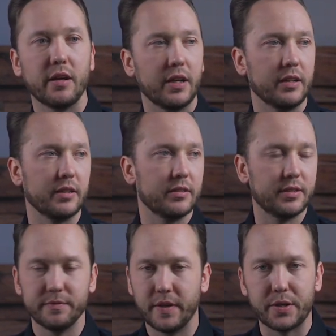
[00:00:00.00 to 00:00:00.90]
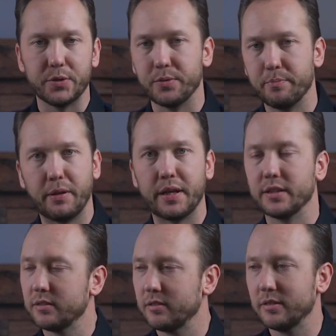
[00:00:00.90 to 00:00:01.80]
It's a very good
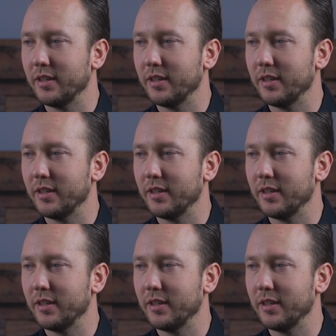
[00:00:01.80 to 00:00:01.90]
place.